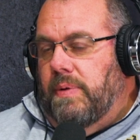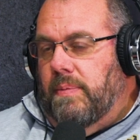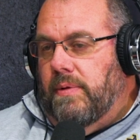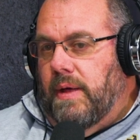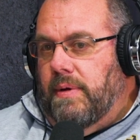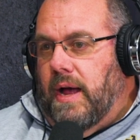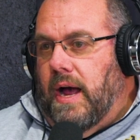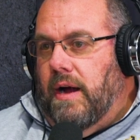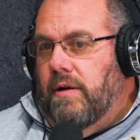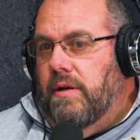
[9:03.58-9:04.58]
few people that we
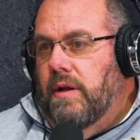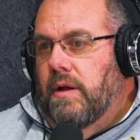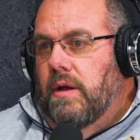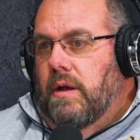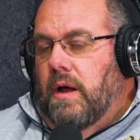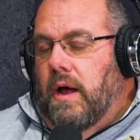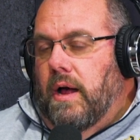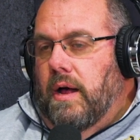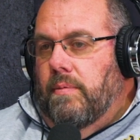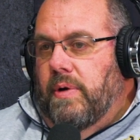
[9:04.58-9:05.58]
hired,
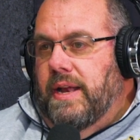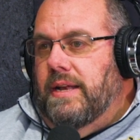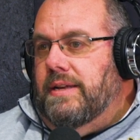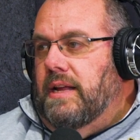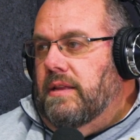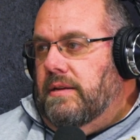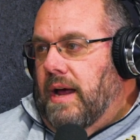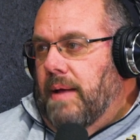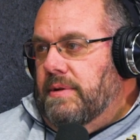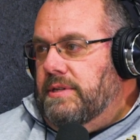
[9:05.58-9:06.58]
we didn't take the
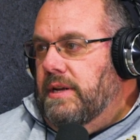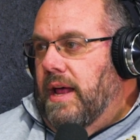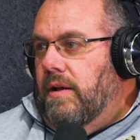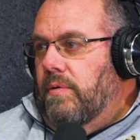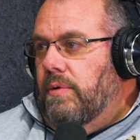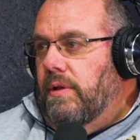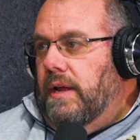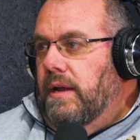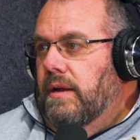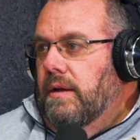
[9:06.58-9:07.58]
time to sit down and
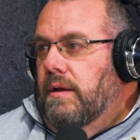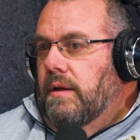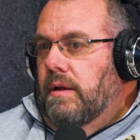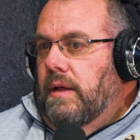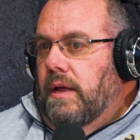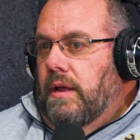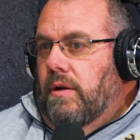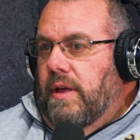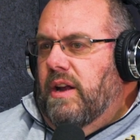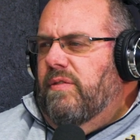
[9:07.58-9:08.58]
really,
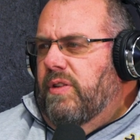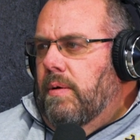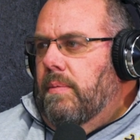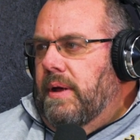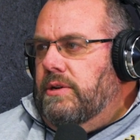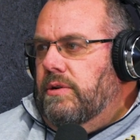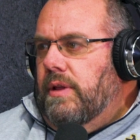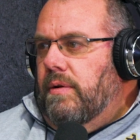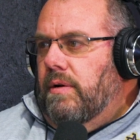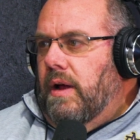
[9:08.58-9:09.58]
interview them and make sure
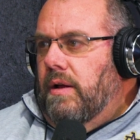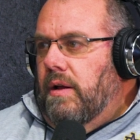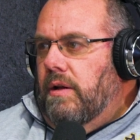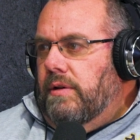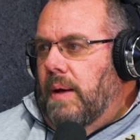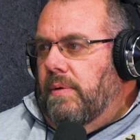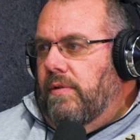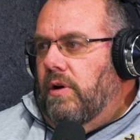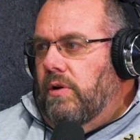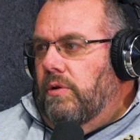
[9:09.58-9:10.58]
they were on top of
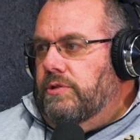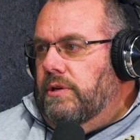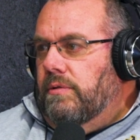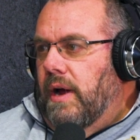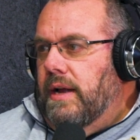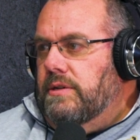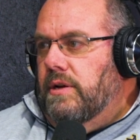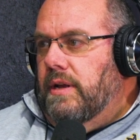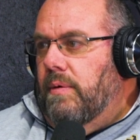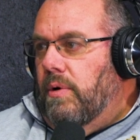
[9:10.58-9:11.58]
our culture, right?
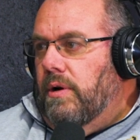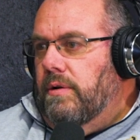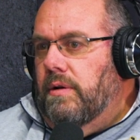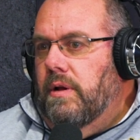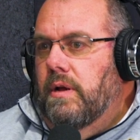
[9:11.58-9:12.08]
So they weren't.